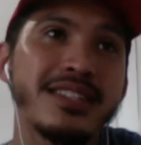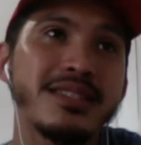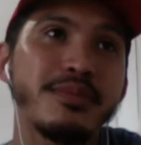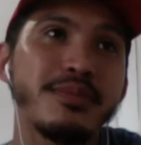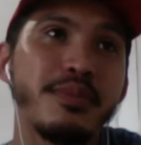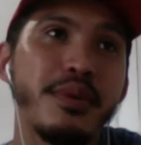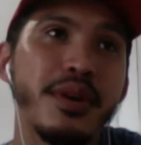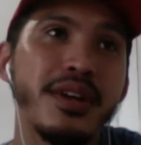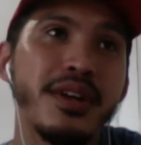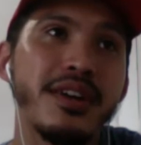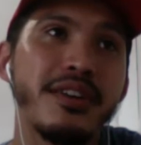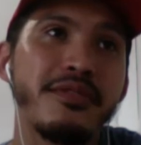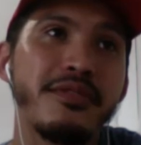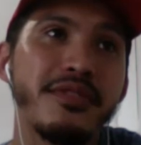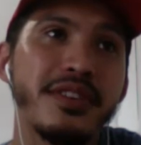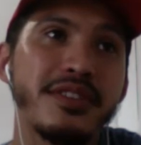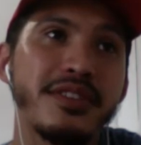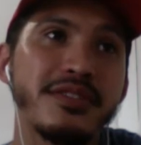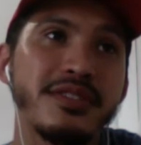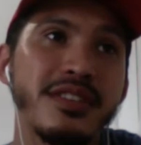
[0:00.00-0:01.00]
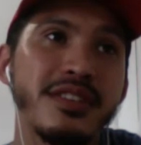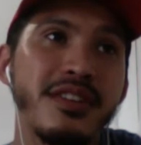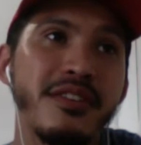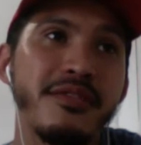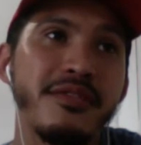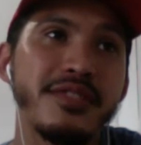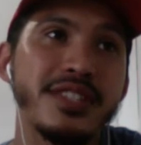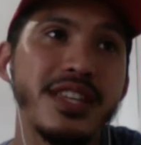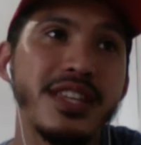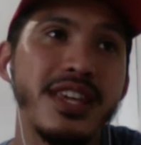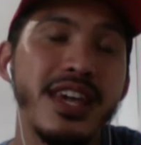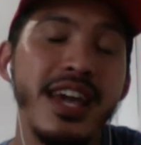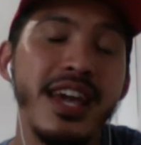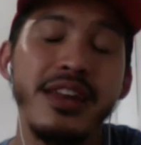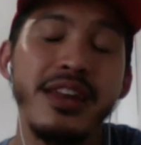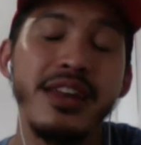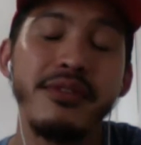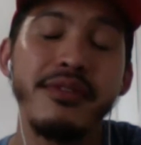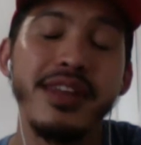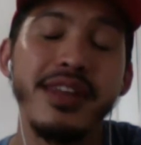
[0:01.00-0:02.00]
point of, because obviously he
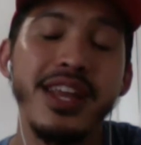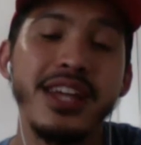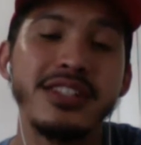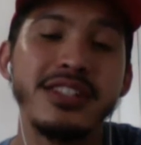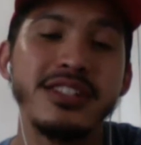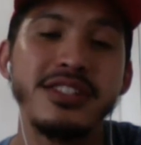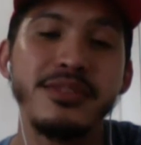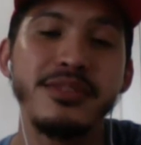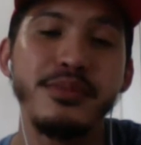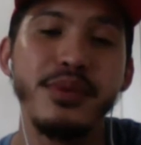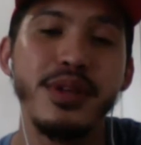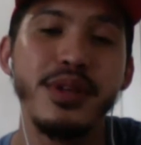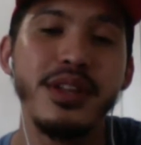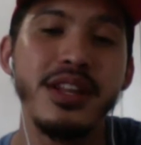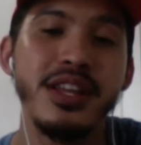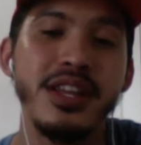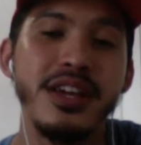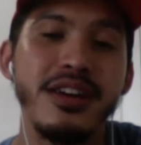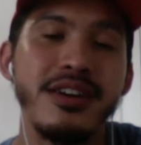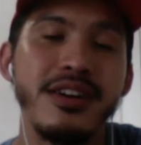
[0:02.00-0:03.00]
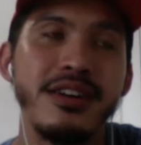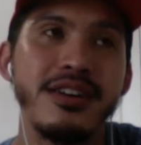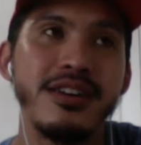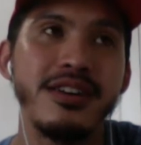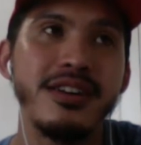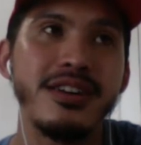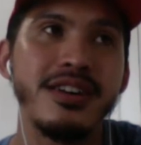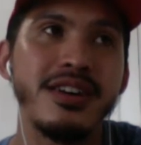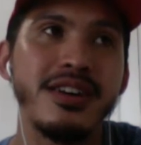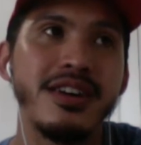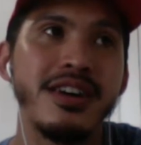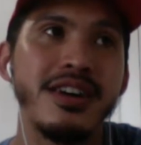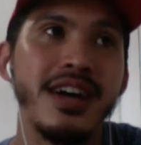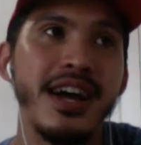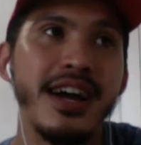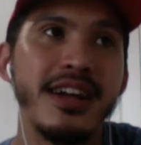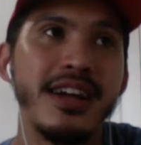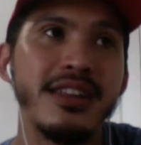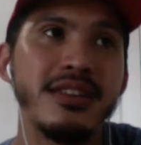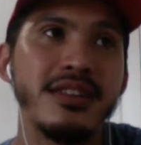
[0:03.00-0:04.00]
had a relationship with Leah
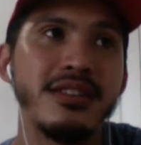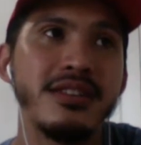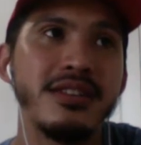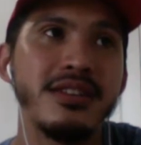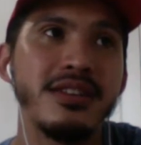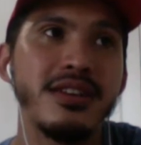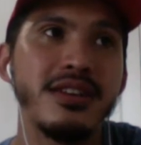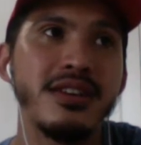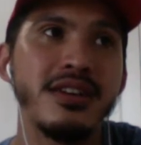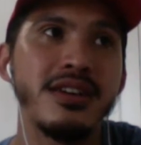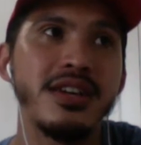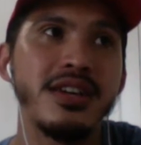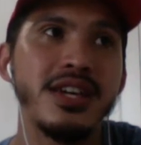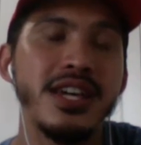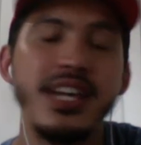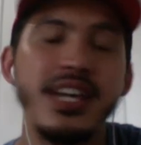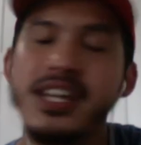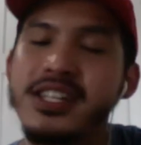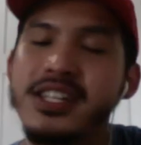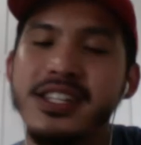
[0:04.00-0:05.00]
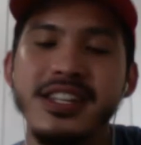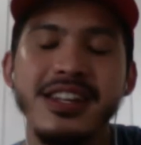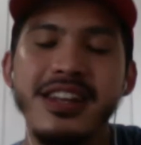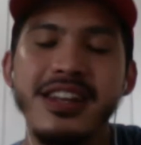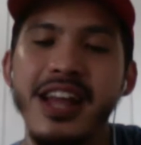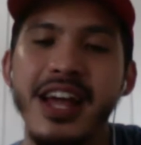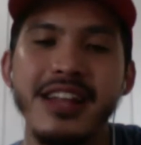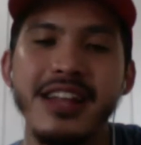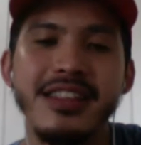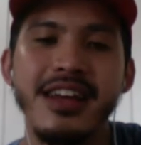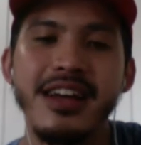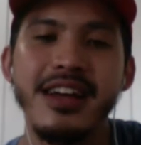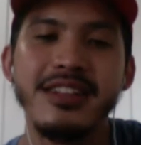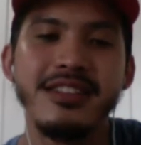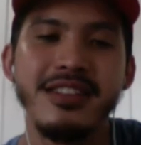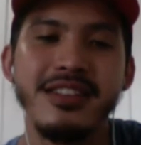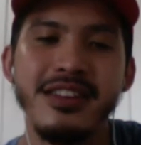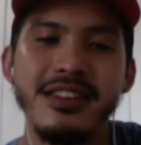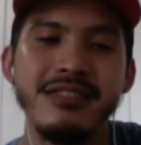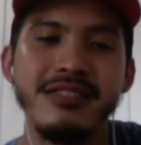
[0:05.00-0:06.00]
and he didn't like that
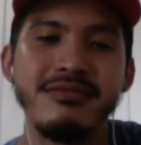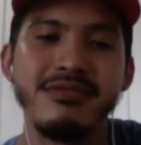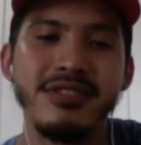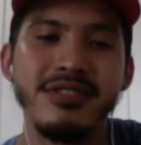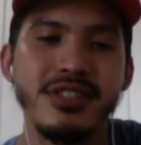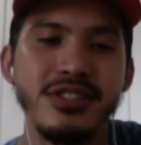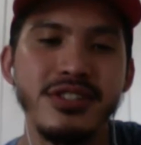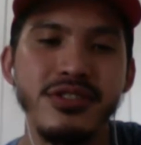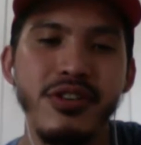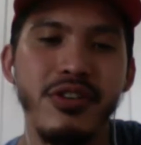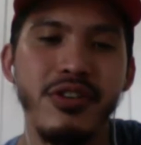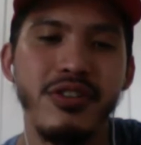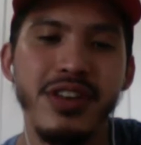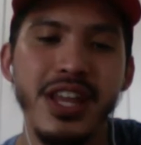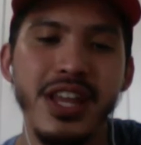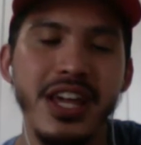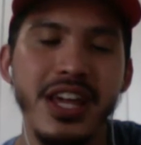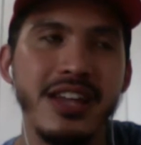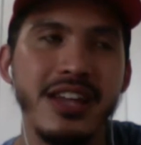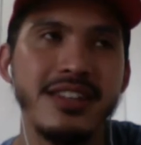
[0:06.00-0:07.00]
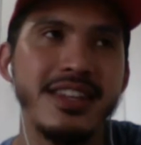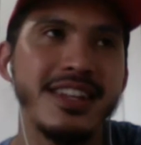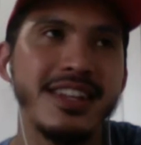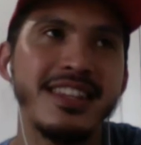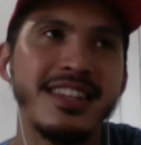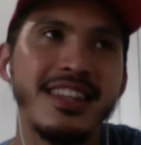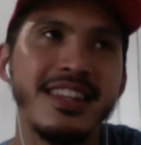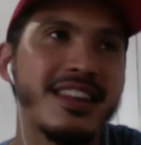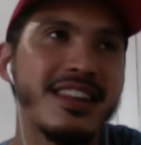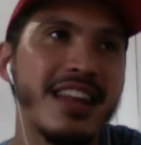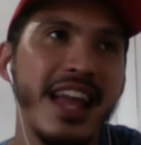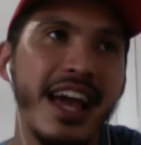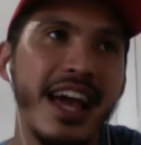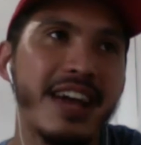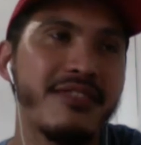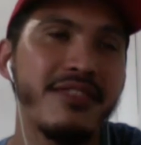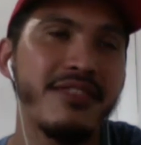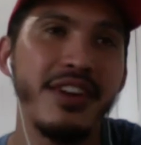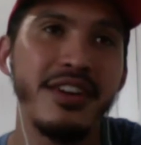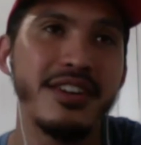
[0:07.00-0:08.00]
the song leaked. He didn't like
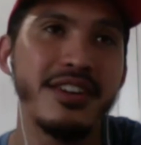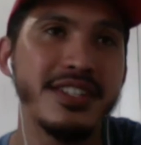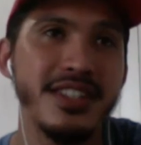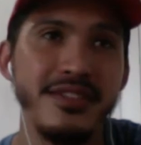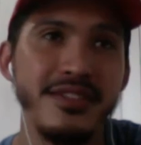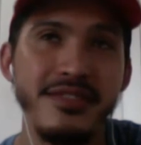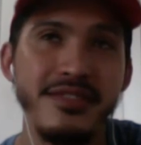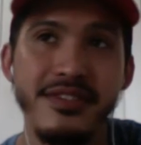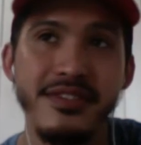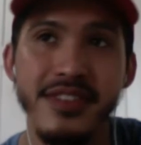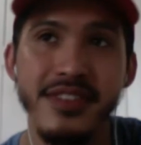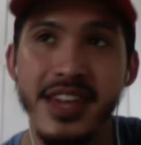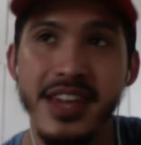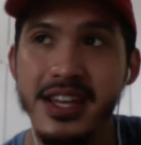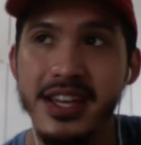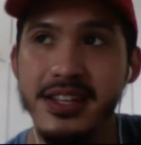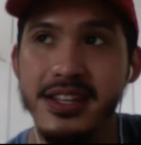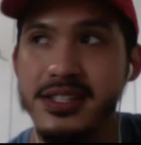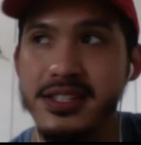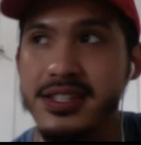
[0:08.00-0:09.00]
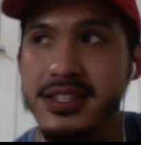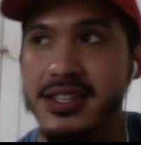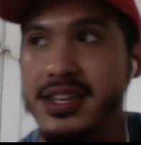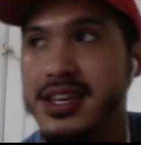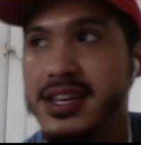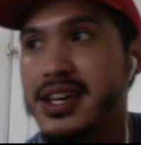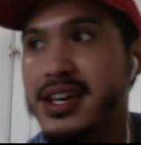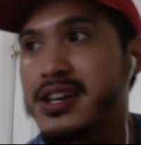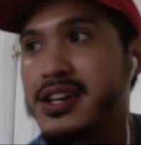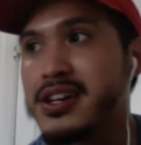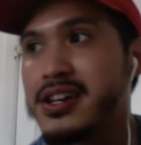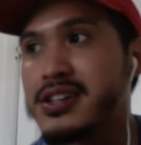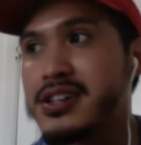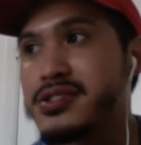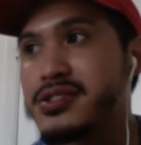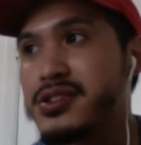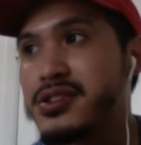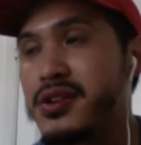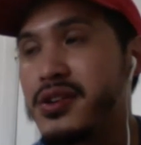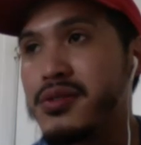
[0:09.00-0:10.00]
various other things.
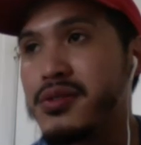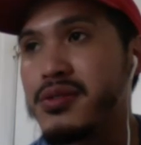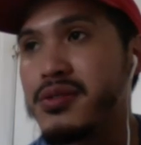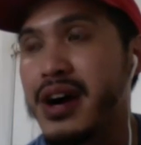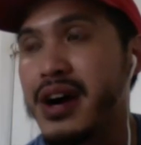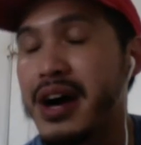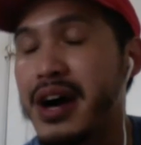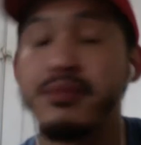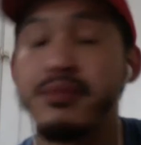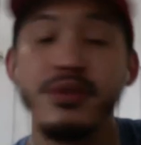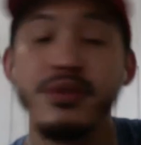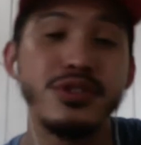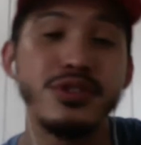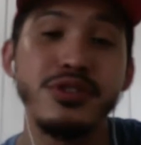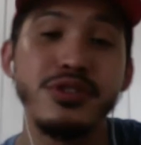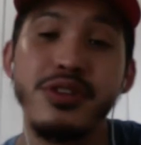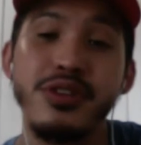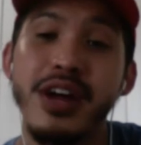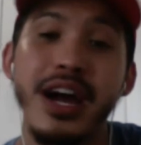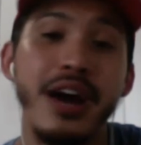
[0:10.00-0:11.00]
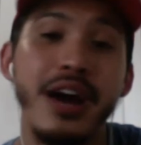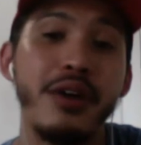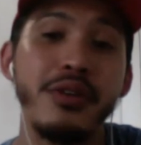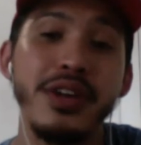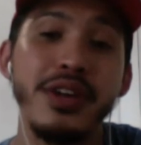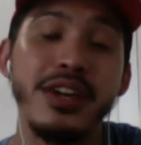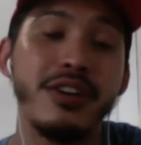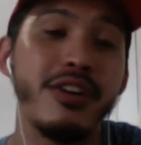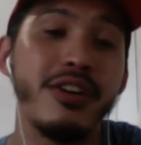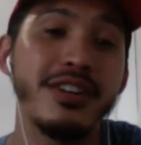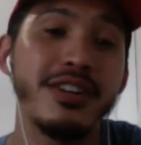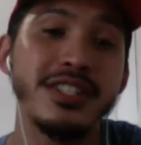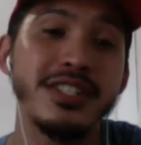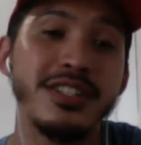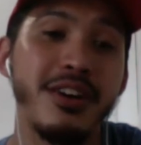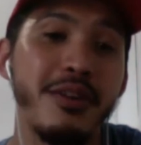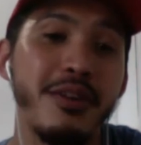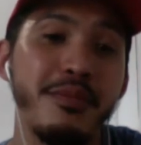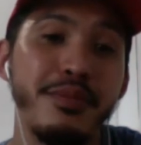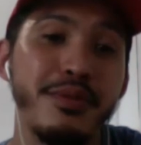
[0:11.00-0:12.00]
So I'm not sure how he got a
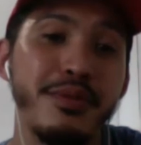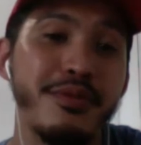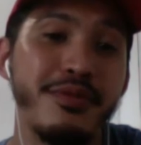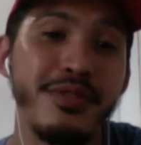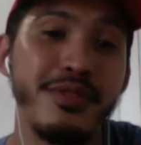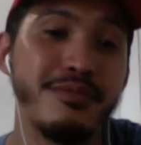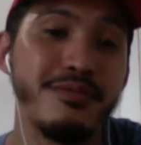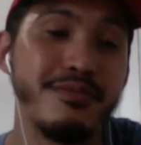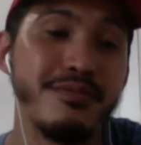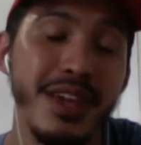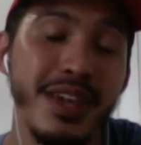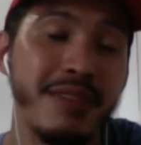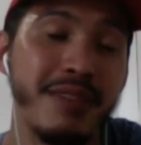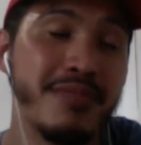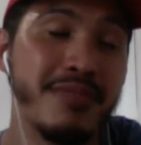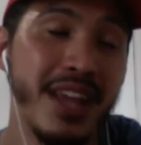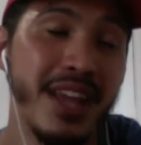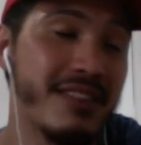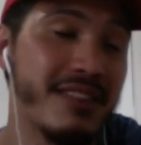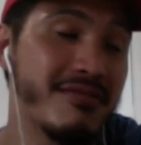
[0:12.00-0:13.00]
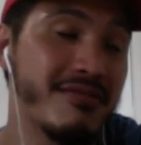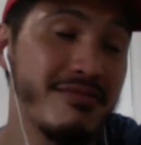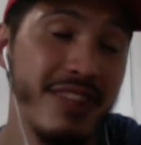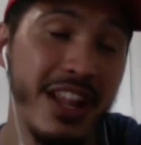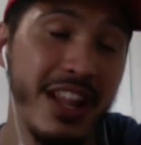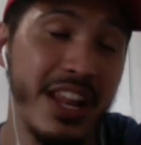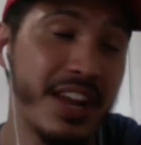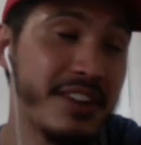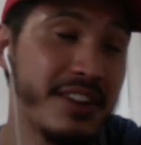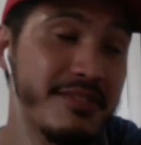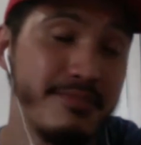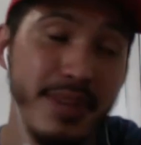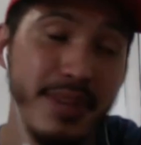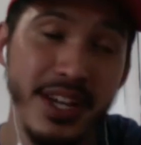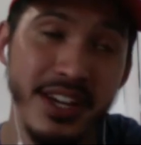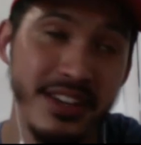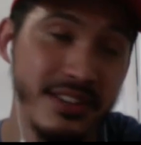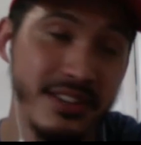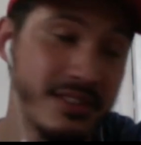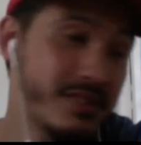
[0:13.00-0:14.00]
sample from him then cleared,
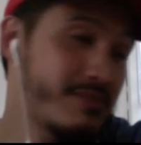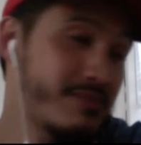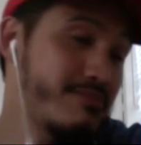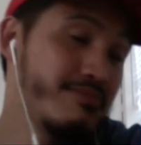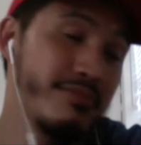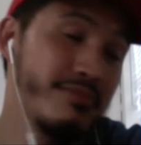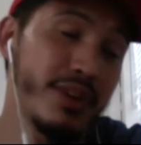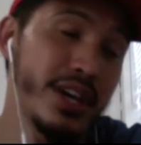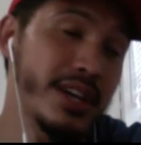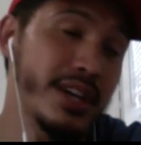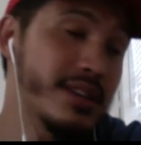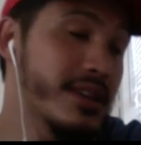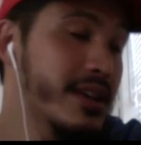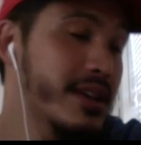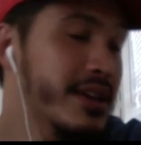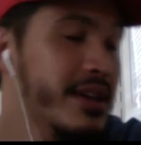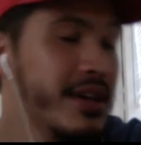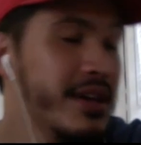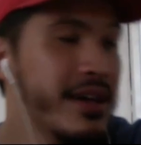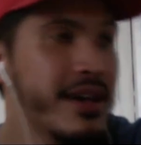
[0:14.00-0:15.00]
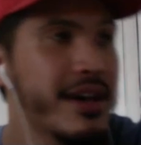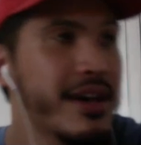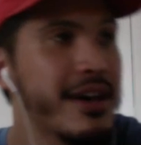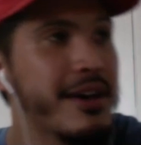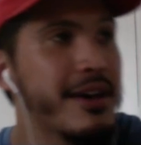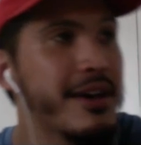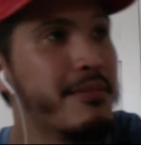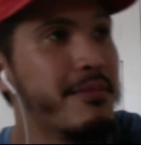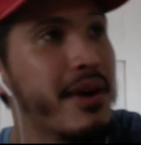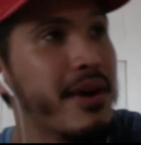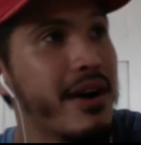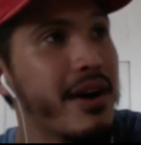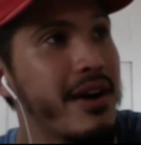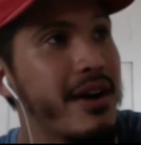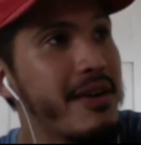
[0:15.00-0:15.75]
because but